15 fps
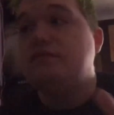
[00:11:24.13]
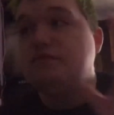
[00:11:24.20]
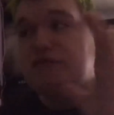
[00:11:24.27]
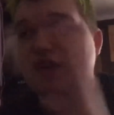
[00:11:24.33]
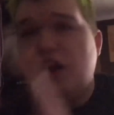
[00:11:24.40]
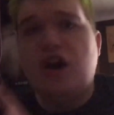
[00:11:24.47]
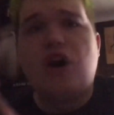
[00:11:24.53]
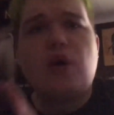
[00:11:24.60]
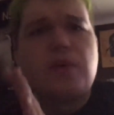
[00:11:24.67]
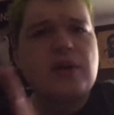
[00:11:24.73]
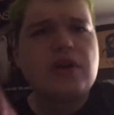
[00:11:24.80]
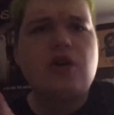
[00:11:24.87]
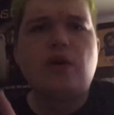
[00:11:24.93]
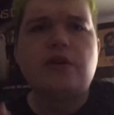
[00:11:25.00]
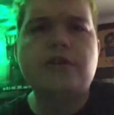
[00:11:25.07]
oh, we're
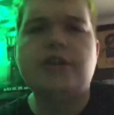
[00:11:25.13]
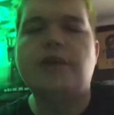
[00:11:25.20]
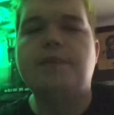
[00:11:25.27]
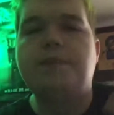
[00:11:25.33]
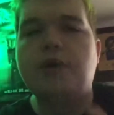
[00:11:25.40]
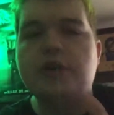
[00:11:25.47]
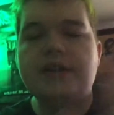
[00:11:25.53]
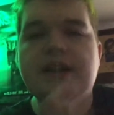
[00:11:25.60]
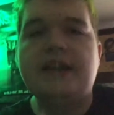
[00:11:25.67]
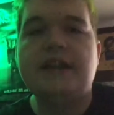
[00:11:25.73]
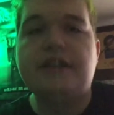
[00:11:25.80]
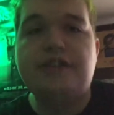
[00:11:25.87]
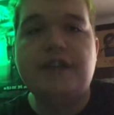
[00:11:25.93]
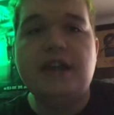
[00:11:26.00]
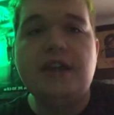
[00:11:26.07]
going to you know put it into
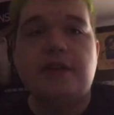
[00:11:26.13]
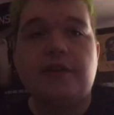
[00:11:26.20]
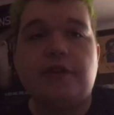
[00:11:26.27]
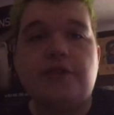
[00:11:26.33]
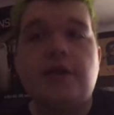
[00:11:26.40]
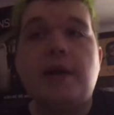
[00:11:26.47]
theaters.